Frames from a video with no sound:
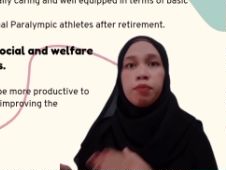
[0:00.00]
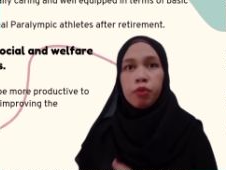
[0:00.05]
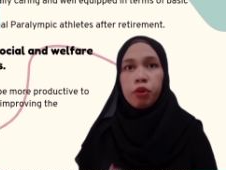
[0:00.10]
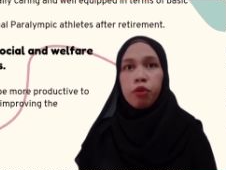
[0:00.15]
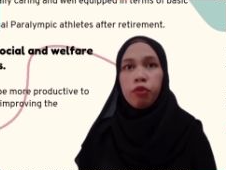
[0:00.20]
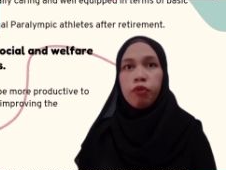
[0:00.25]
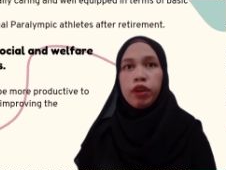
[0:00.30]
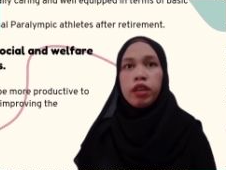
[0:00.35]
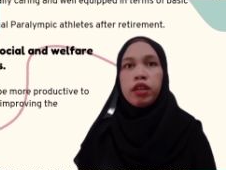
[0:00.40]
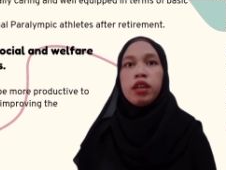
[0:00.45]

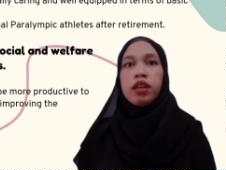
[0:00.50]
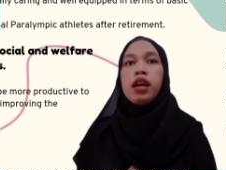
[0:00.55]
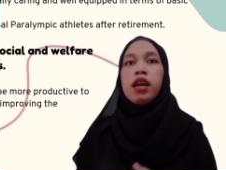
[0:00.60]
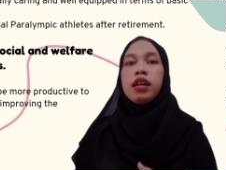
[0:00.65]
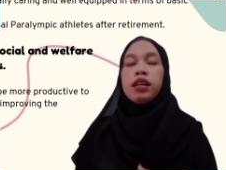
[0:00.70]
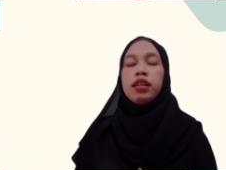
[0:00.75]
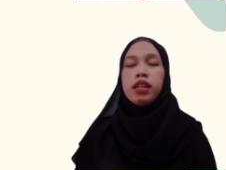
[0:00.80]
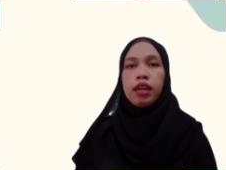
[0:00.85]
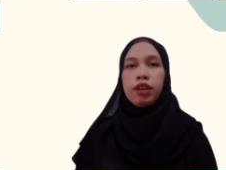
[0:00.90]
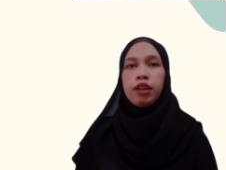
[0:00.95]
improving
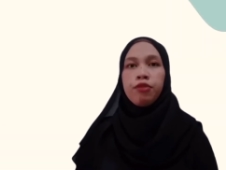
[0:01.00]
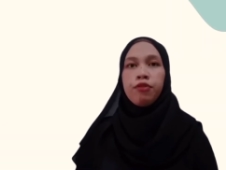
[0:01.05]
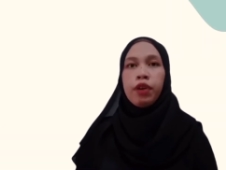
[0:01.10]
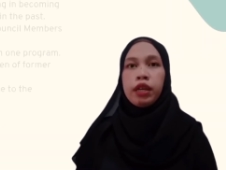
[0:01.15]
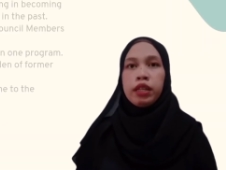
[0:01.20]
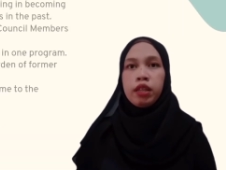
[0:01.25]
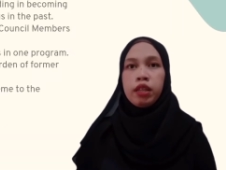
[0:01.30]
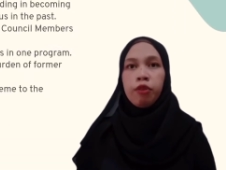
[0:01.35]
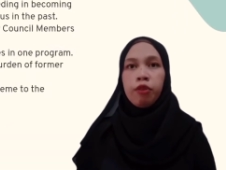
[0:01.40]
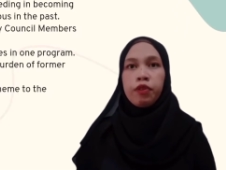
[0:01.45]
the
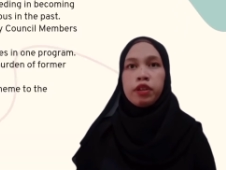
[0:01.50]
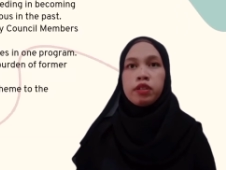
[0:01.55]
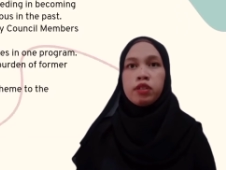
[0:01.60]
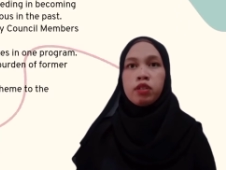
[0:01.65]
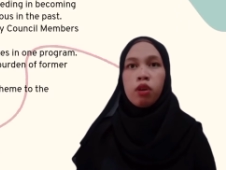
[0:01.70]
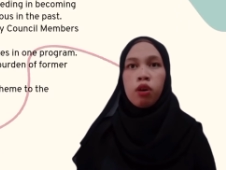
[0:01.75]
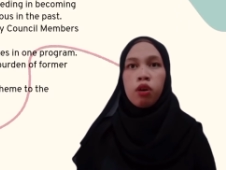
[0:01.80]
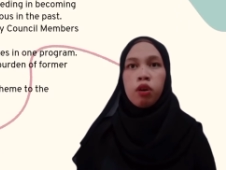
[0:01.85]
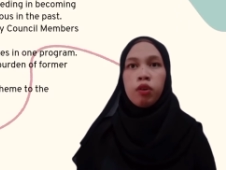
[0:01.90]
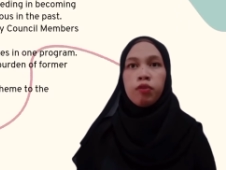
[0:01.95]
effectiveness
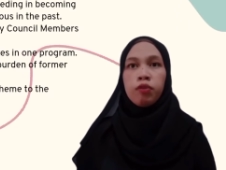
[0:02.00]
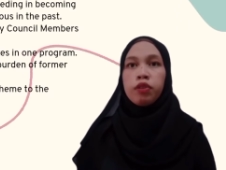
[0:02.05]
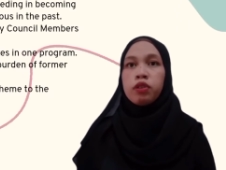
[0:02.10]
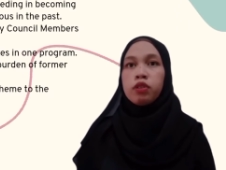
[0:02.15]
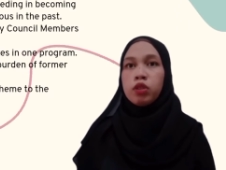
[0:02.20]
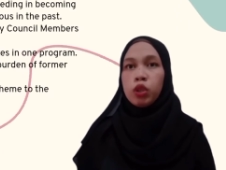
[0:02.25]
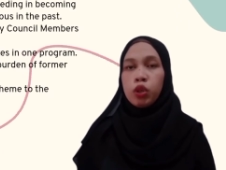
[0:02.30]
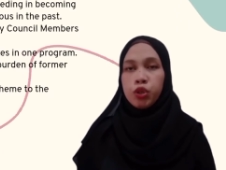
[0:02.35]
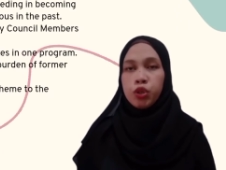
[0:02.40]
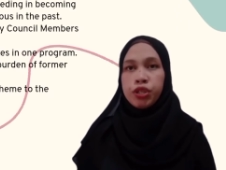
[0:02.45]
of
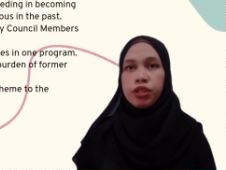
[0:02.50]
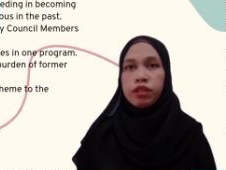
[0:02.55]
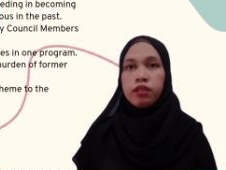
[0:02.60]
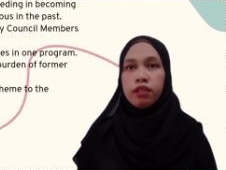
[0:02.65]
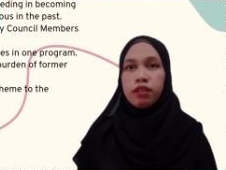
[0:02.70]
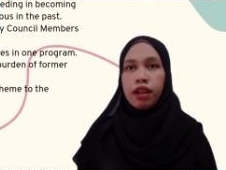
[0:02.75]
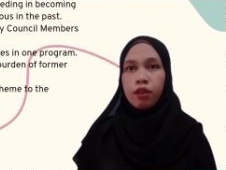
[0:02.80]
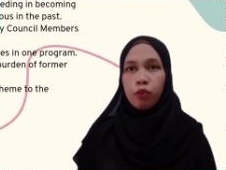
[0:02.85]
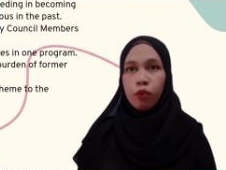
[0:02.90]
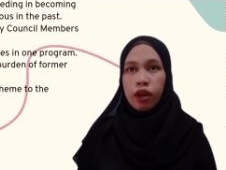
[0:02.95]

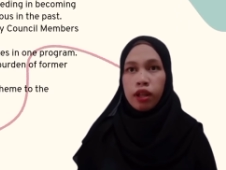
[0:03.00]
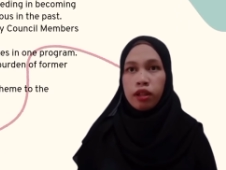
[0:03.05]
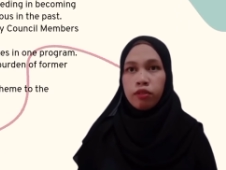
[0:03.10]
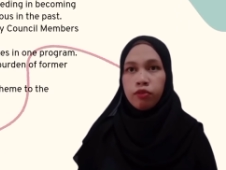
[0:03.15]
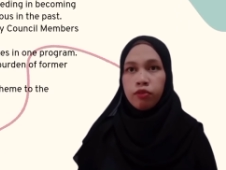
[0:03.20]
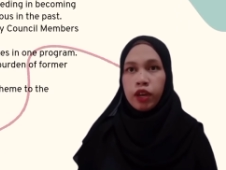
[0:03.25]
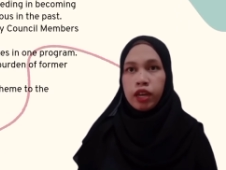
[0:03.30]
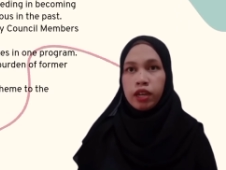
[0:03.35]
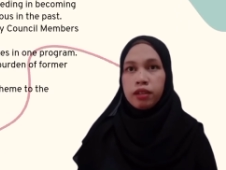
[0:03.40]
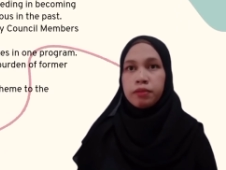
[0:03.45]
social and
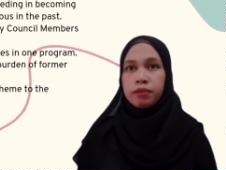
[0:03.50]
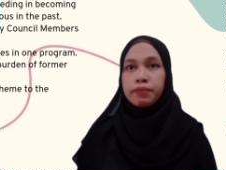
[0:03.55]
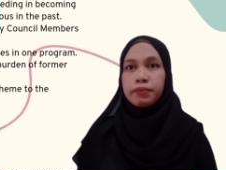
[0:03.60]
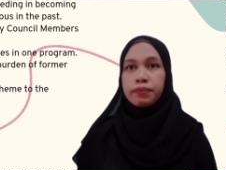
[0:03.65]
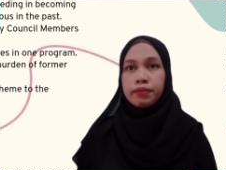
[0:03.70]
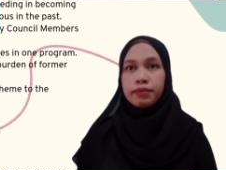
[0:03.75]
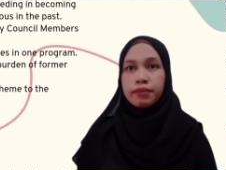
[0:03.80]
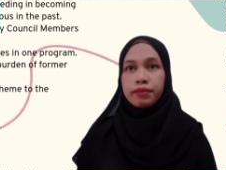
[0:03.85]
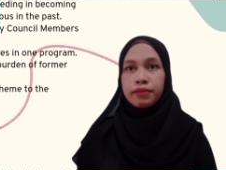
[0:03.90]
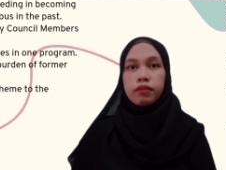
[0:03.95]
welfare.
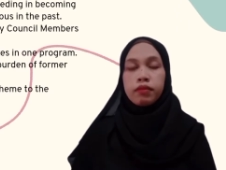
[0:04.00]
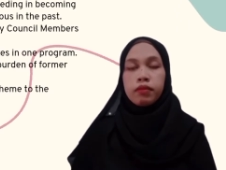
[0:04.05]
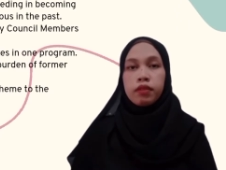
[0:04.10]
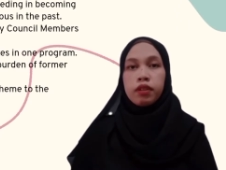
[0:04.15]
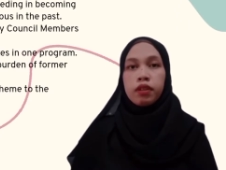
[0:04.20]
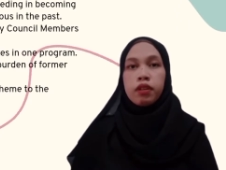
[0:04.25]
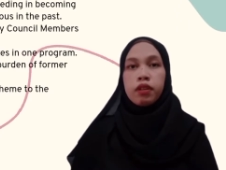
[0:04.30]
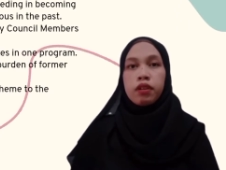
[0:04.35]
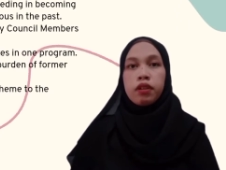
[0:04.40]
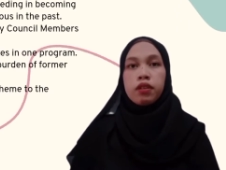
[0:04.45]

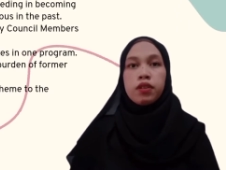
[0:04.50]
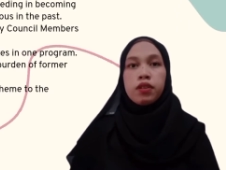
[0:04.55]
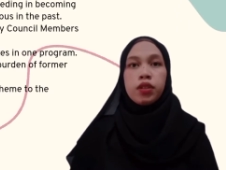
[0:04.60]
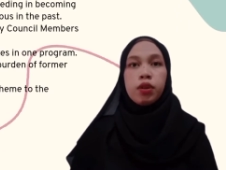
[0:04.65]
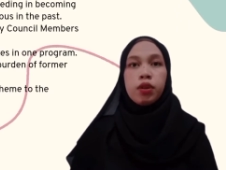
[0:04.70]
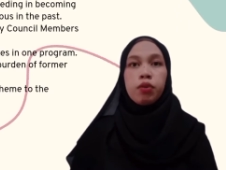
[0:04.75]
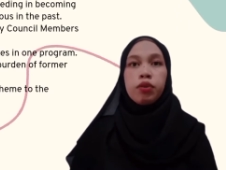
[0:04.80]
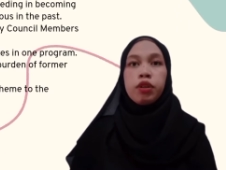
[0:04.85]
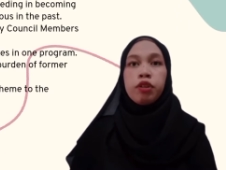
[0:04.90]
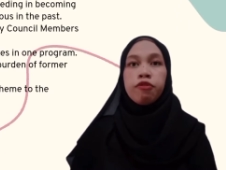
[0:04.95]

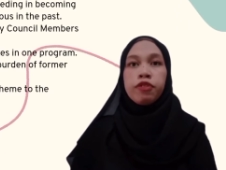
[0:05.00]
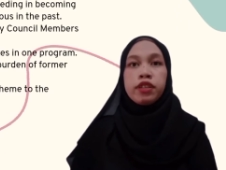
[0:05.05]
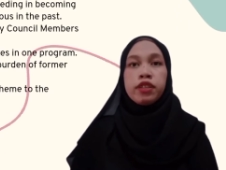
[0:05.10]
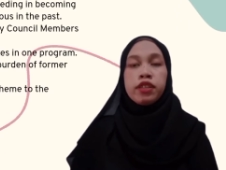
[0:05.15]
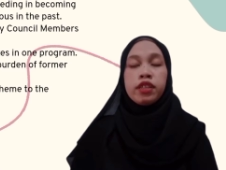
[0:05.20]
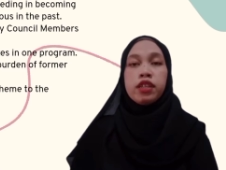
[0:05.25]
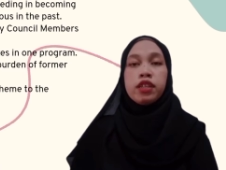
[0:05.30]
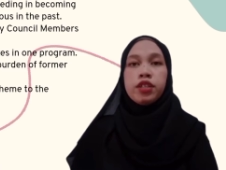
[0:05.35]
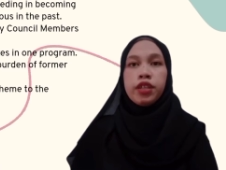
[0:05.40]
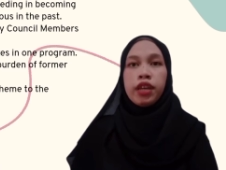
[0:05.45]
So the
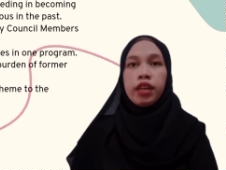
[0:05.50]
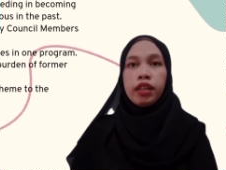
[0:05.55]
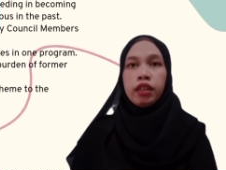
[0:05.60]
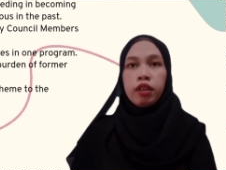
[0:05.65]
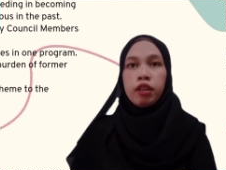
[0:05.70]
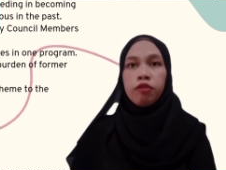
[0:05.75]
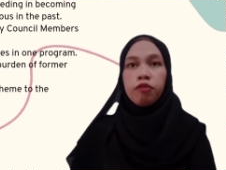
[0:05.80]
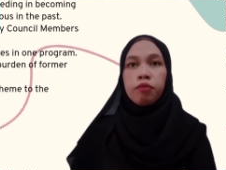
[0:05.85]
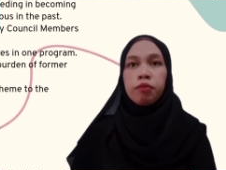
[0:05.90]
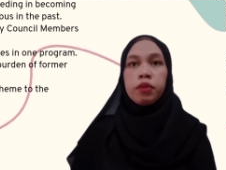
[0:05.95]
first
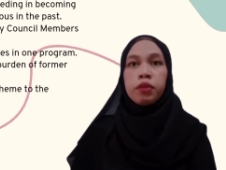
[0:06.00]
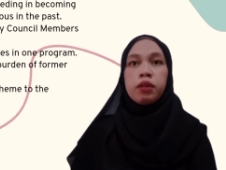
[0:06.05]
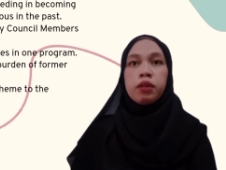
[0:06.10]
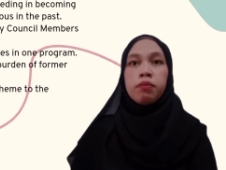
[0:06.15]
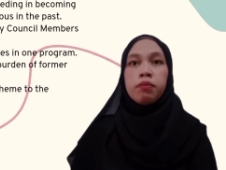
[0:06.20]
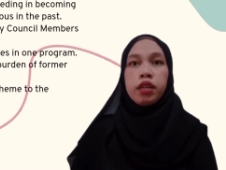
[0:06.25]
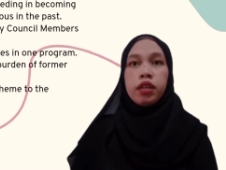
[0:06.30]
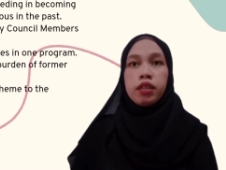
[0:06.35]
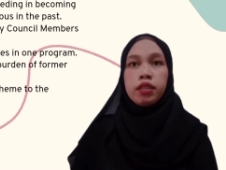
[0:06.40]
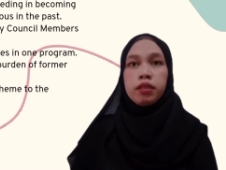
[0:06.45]
initiative
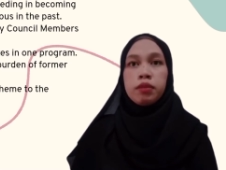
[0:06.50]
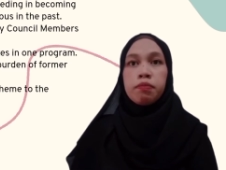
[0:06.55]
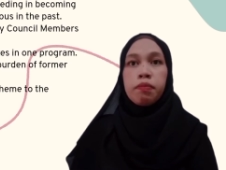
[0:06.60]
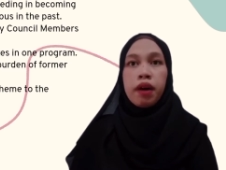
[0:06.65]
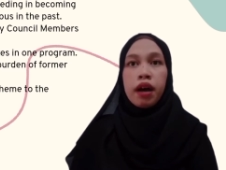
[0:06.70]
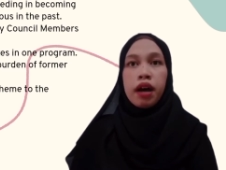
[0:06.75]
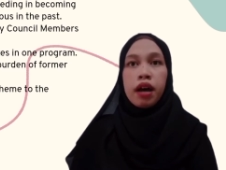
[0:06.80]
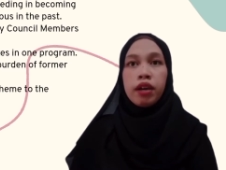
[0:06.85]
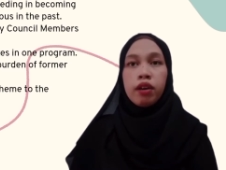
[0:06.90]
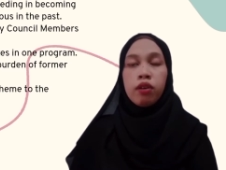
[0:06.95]
is
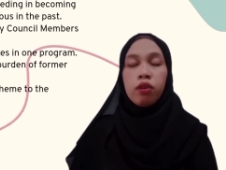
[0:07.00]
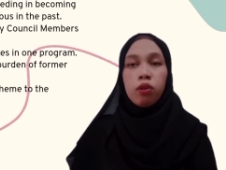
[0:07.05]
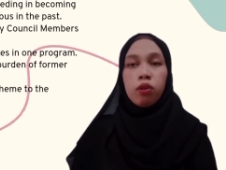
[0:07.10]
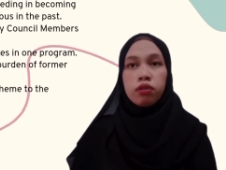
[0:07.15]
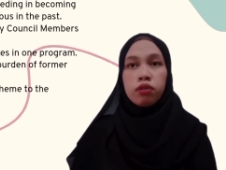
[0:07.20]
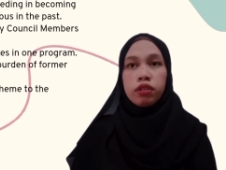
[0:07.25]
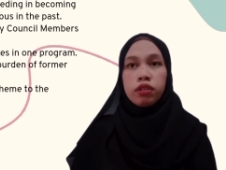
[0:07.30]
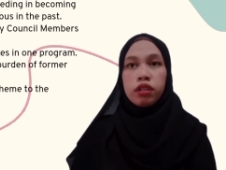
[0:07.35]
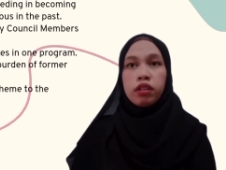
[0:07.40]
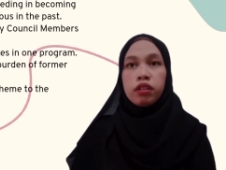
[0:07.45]
by
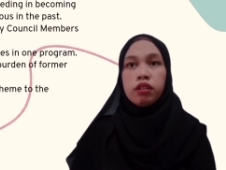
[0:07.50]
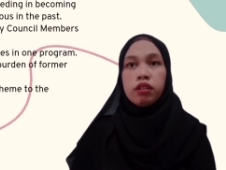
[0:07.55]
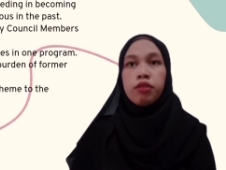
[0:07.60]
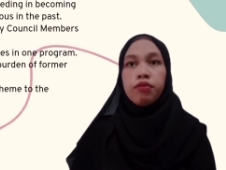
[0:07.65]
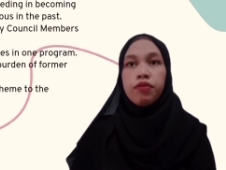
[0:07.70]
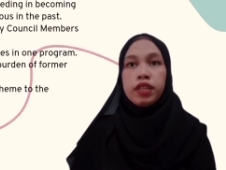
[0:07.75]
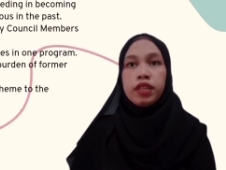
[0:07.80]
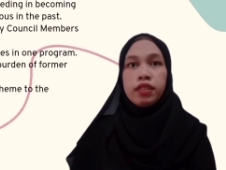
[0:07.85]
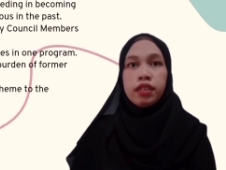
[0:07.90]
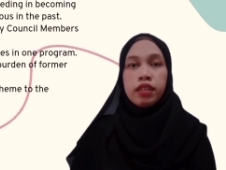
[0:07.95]
Hold the
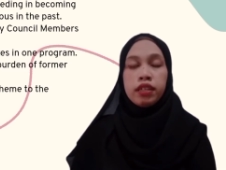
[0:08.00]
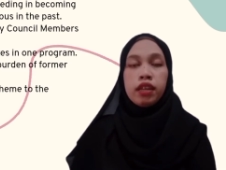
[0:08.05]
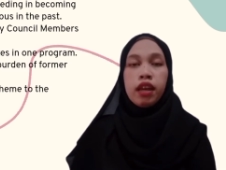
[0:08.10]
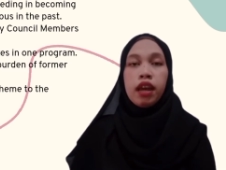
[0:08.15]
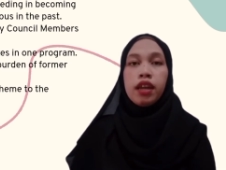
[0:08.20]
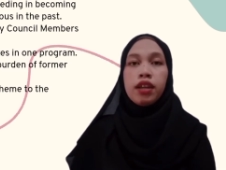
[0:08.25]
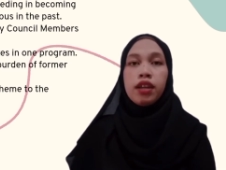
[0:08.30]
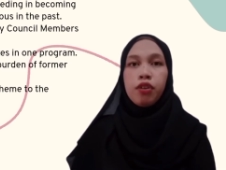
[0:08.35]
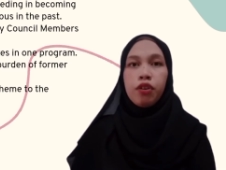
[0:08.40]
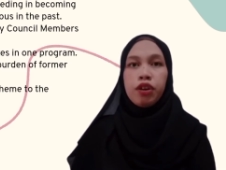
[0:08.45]
Visit
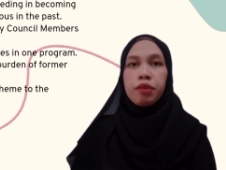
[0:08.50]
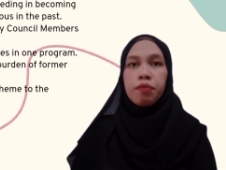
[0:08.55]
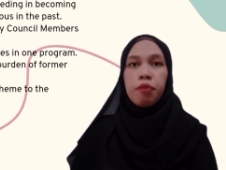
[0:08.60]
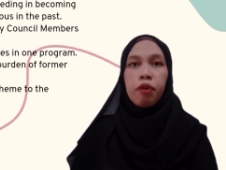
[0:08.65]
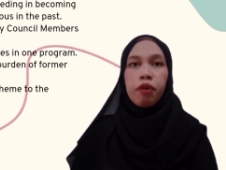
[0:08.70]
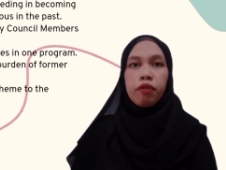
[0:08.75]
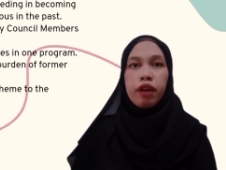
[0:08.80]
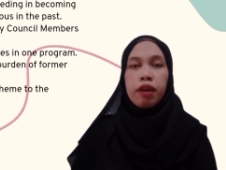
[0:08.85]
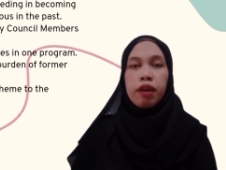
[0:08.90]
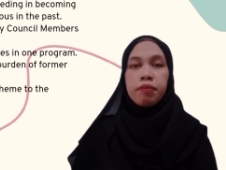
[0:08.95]
and Donate
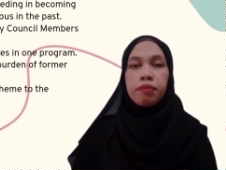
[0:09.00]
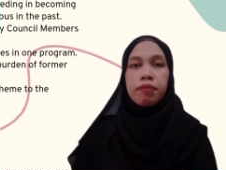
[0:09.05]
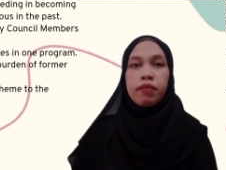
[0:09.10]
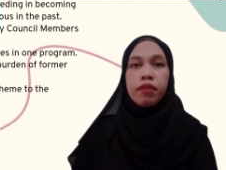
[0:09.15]
program.